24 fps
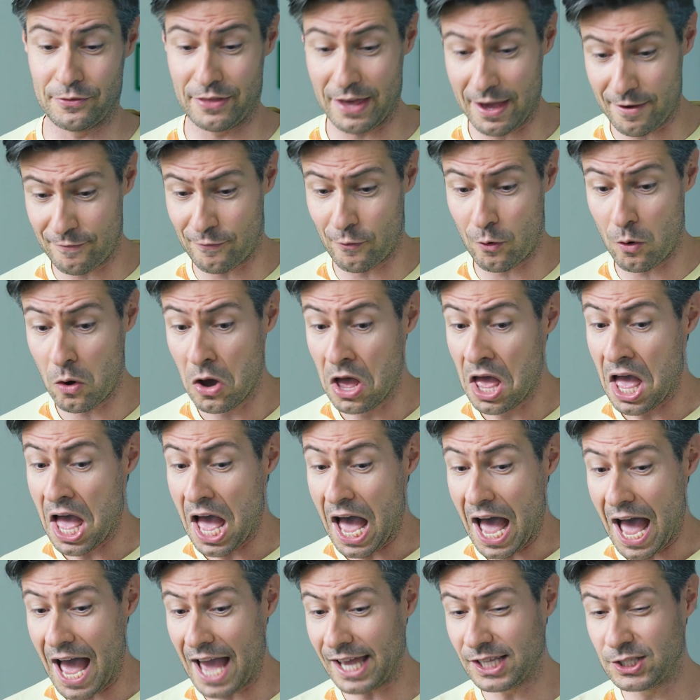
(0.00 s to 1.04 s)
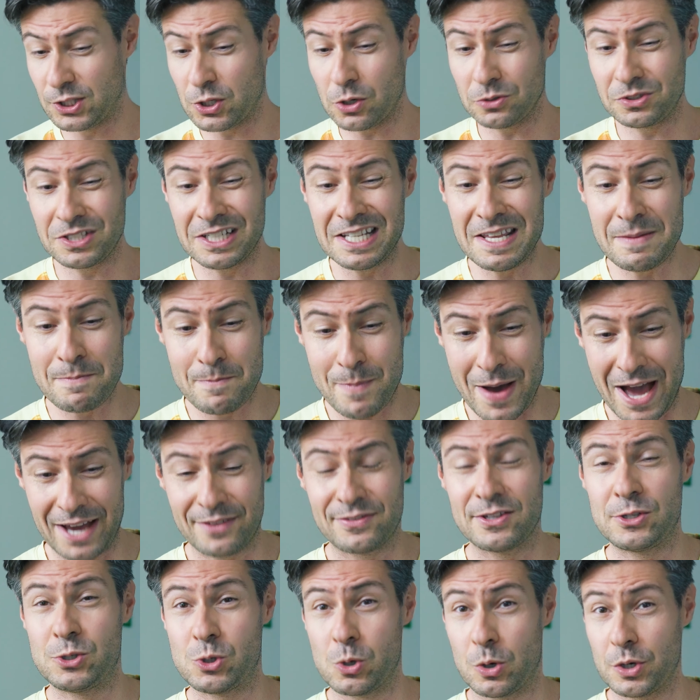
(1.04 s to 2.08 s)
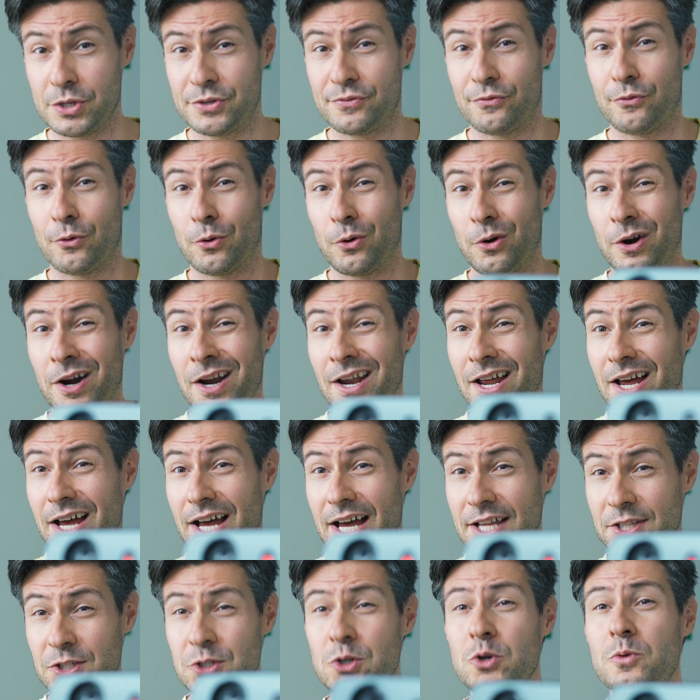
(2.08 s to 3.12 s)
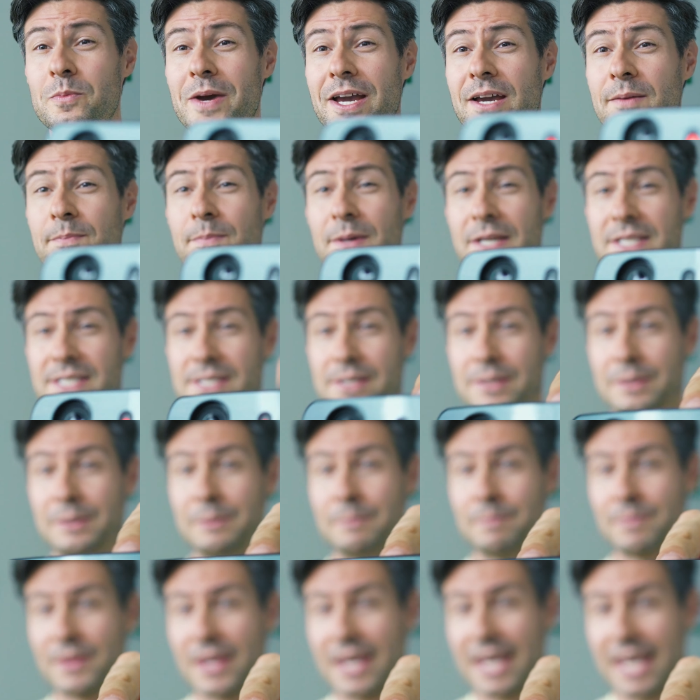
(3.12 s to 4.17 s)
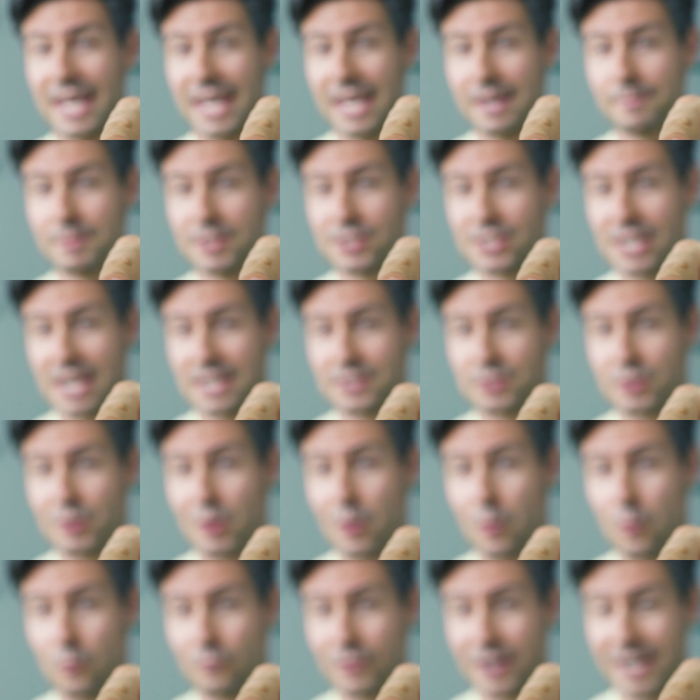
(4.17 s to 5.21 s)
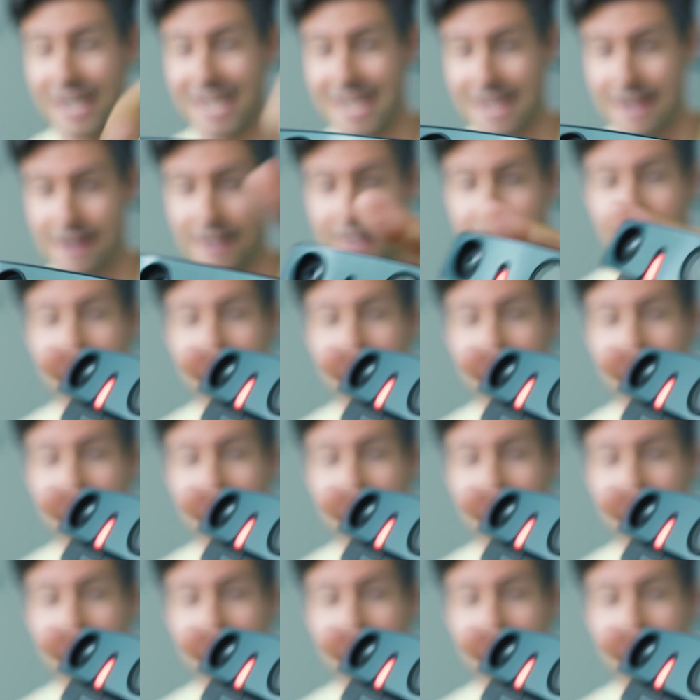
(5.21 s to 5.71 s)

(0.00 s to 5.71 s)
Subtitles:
Therefore, I totally back the choice for a 2-megapixel image sensor over here.